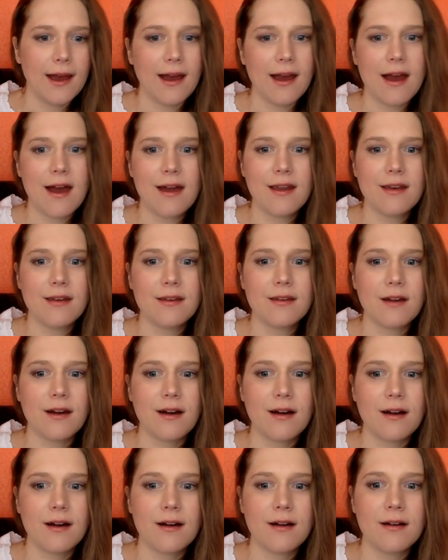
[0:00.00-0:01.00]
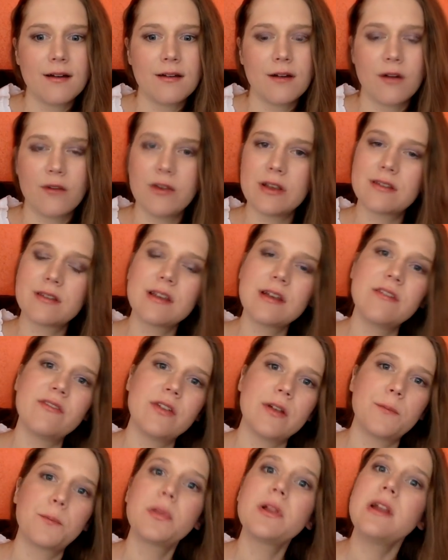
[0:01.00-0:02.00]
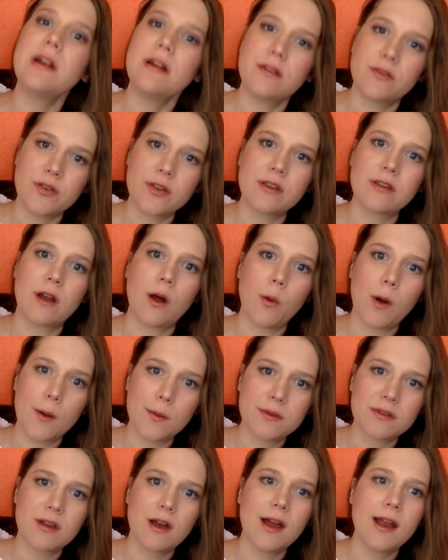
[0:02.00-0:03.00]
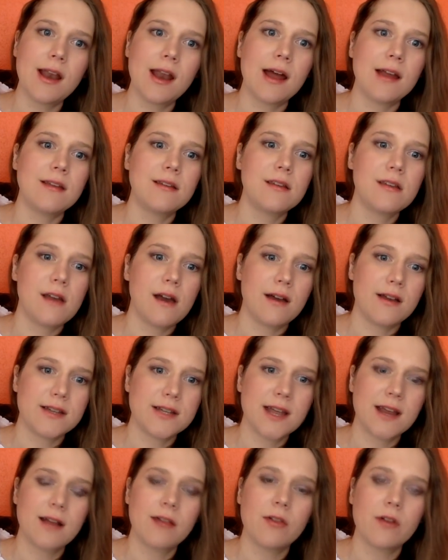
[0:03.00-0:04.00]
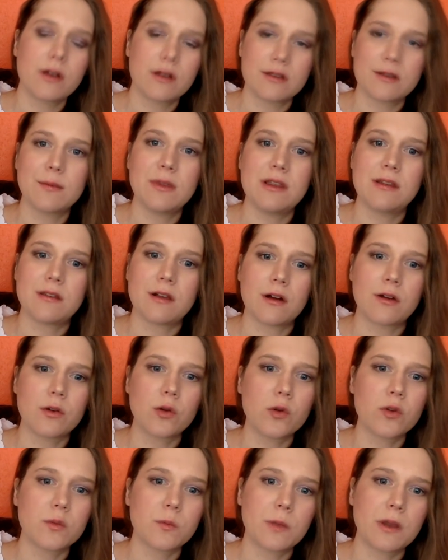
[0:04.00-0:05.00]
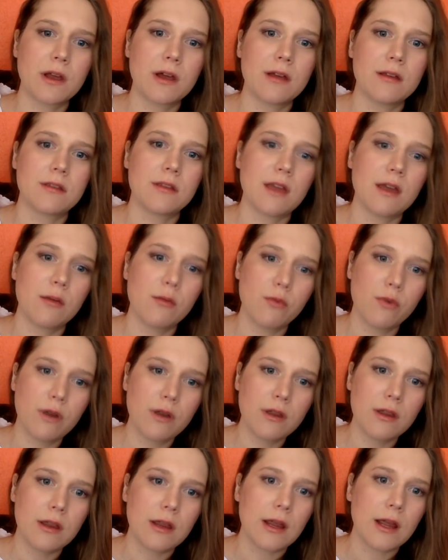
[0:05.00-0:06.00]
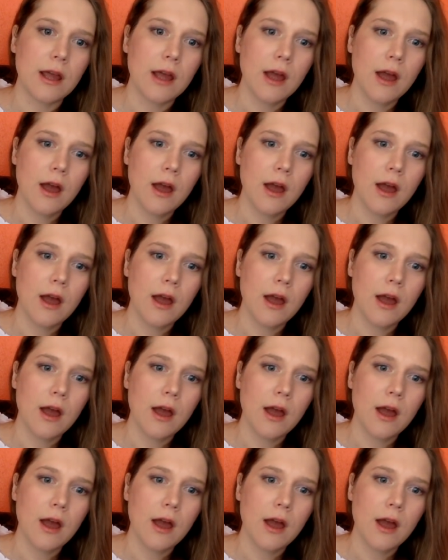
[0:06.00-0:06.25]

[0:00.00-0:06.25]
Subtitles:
And obviously, please visit our website and take a look at some of these articles, because they really,